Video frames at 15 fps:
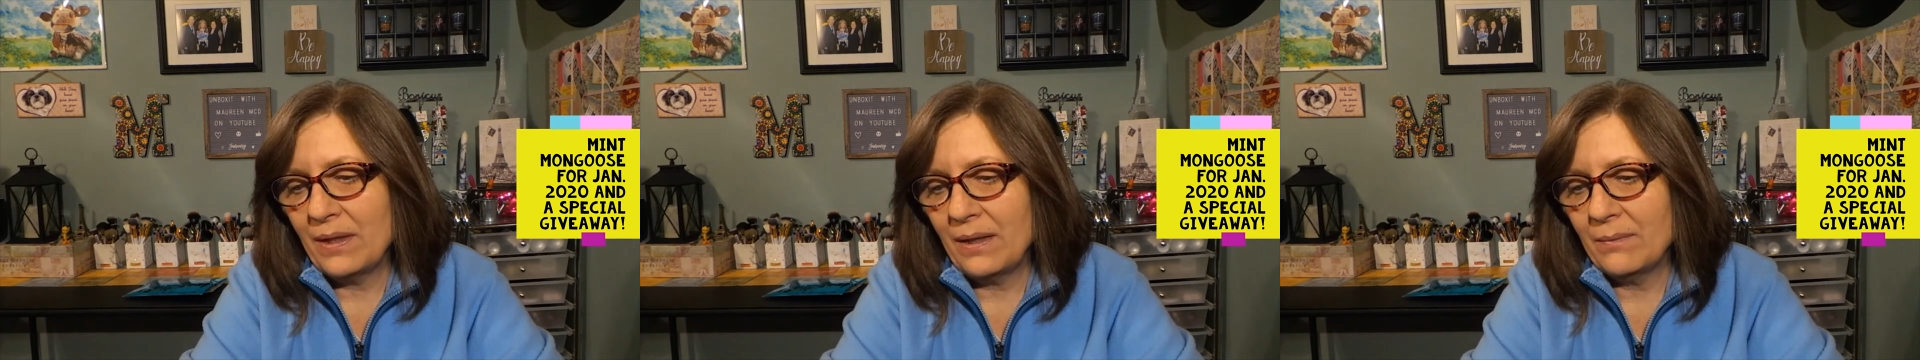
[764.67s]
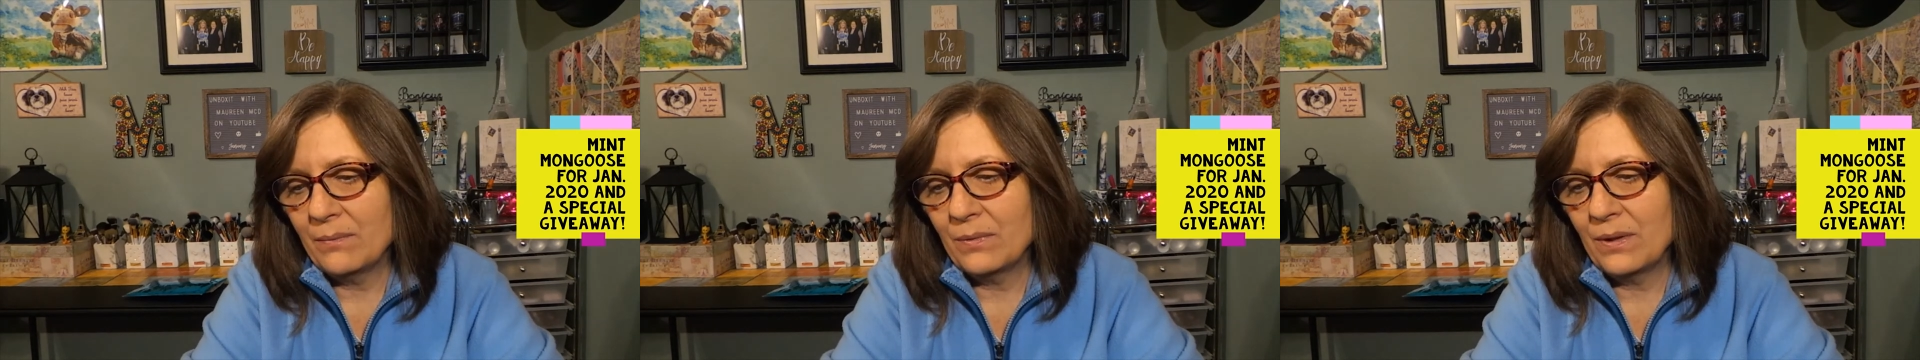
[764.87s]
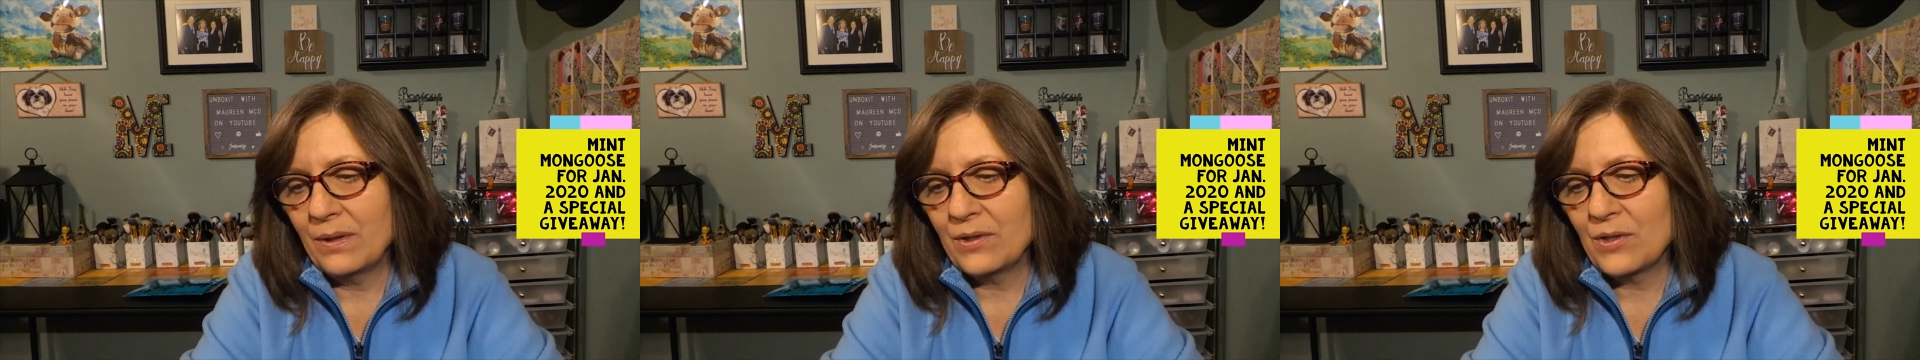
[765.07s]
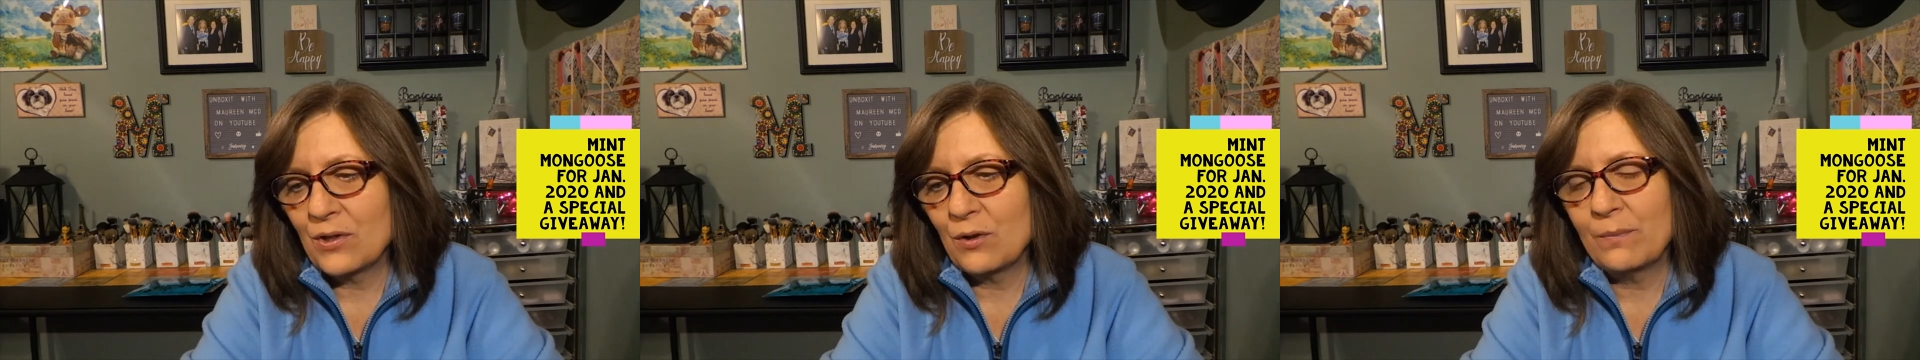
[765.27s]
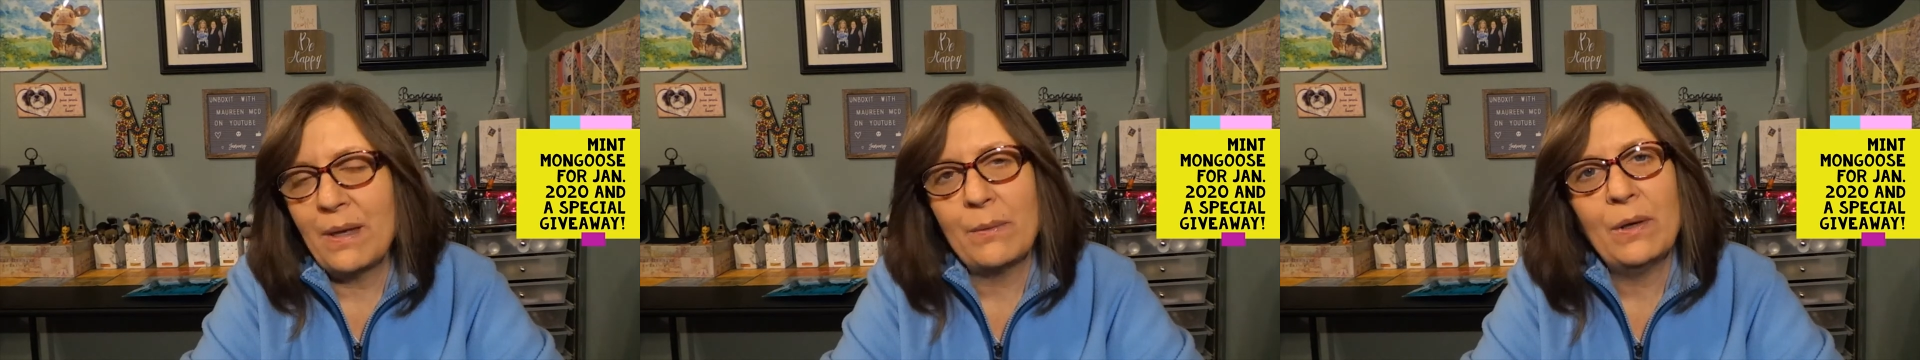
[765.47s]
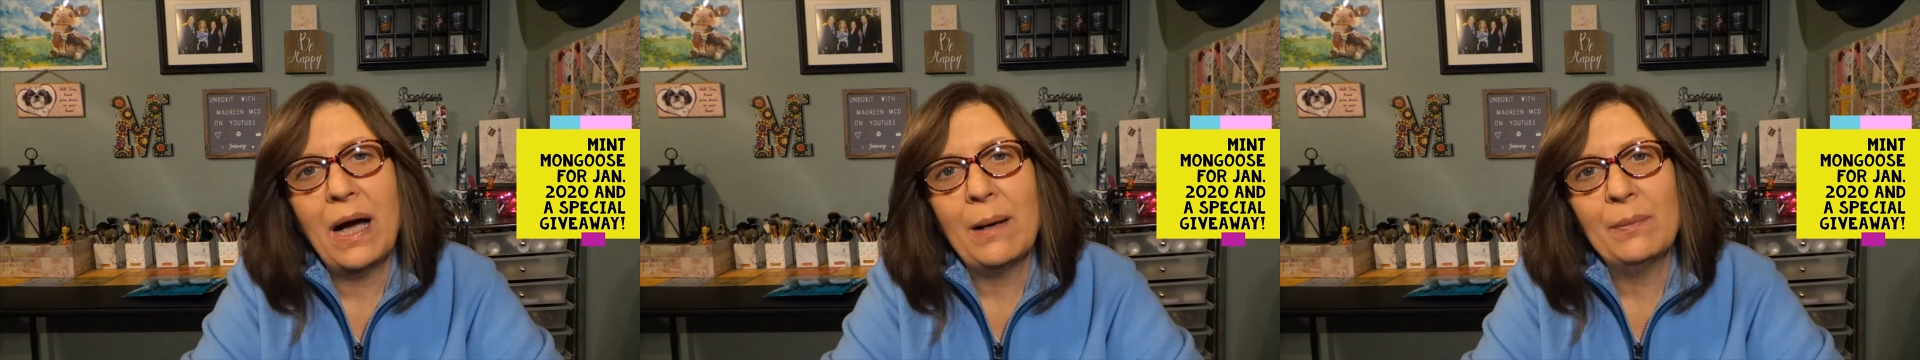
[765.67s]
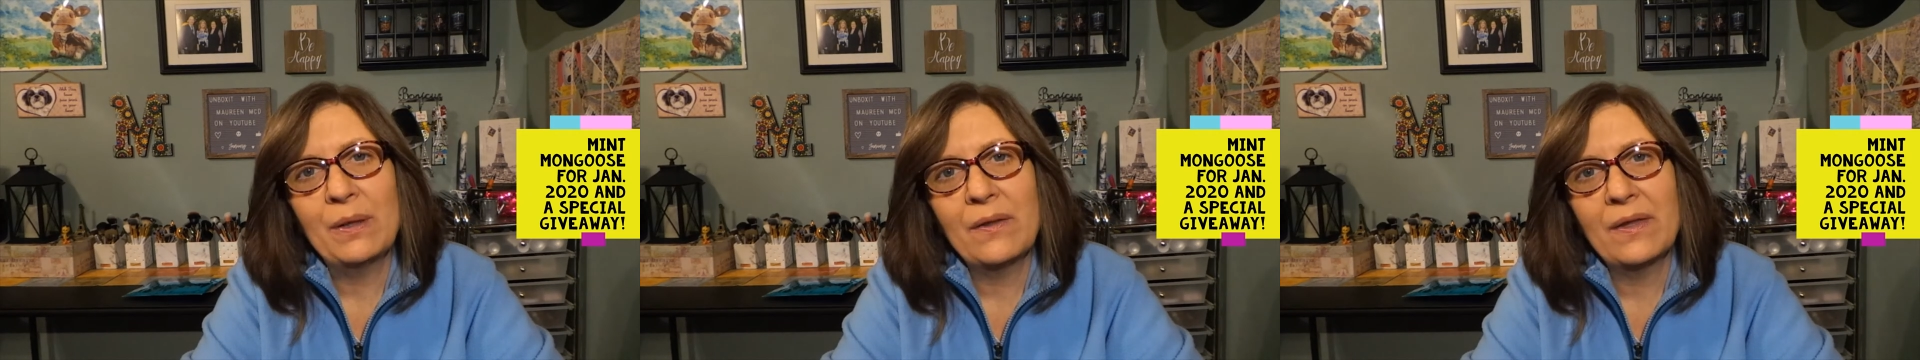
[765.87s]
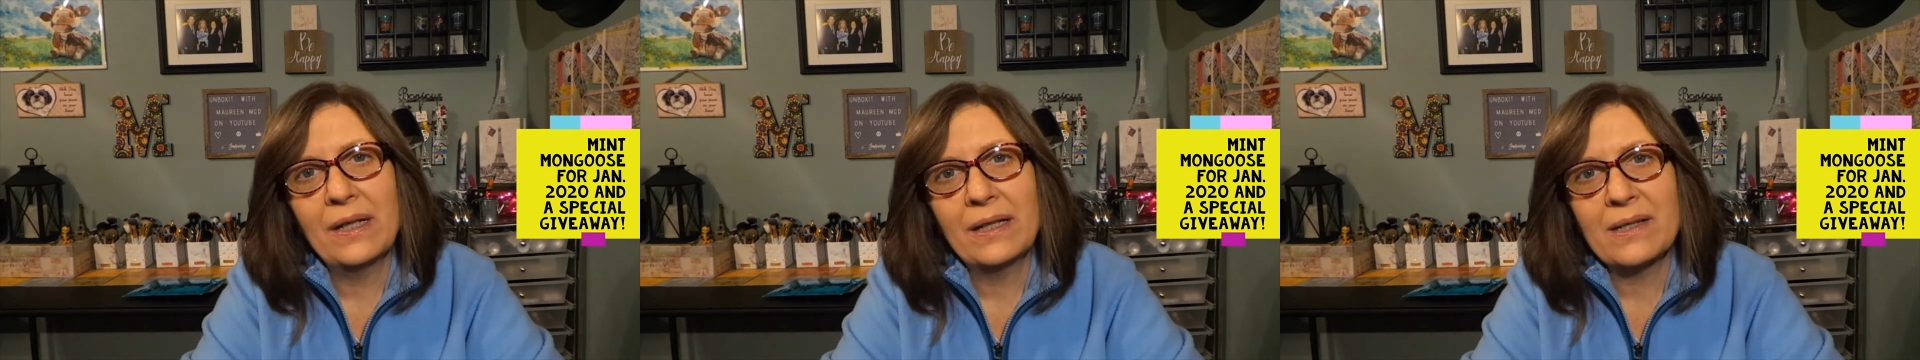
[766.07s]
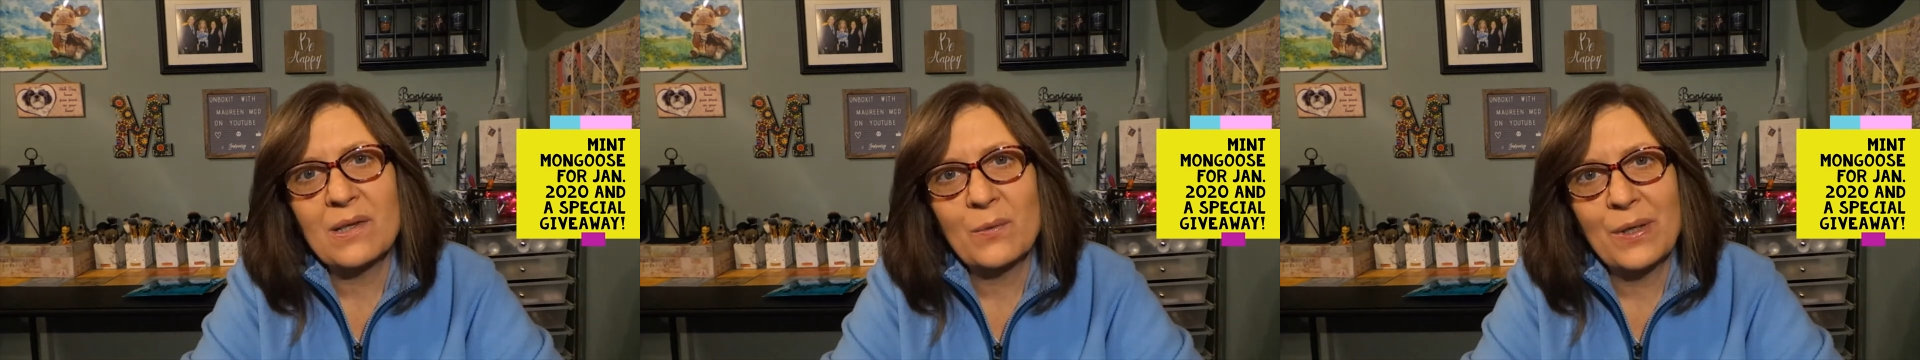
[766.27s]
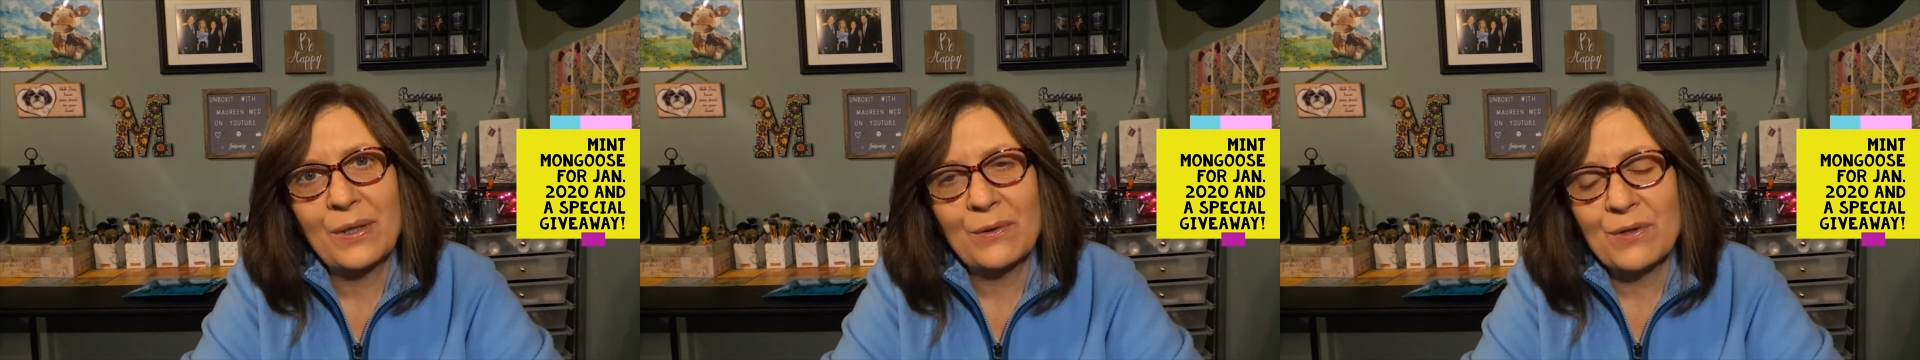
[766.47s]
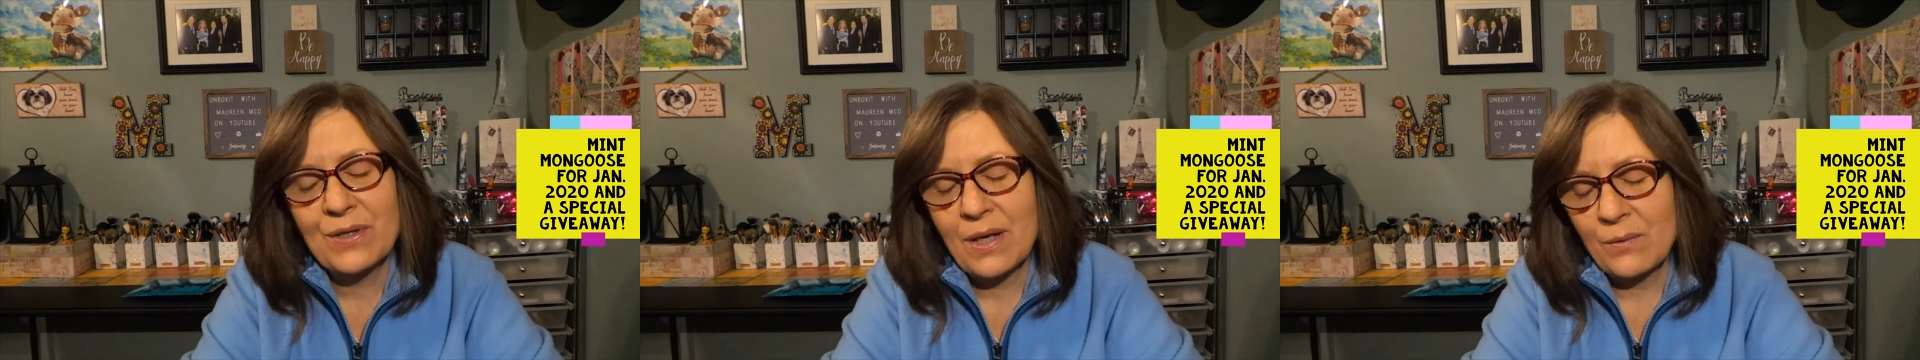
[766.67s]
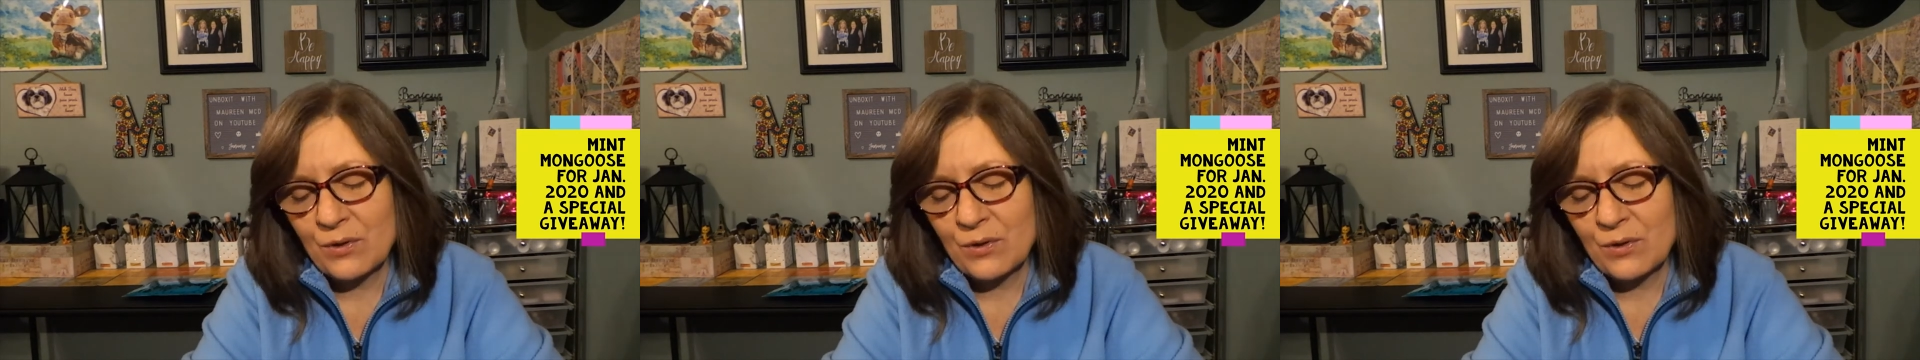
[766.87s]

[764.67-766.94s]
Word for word: I assume that will happen in the next week or so,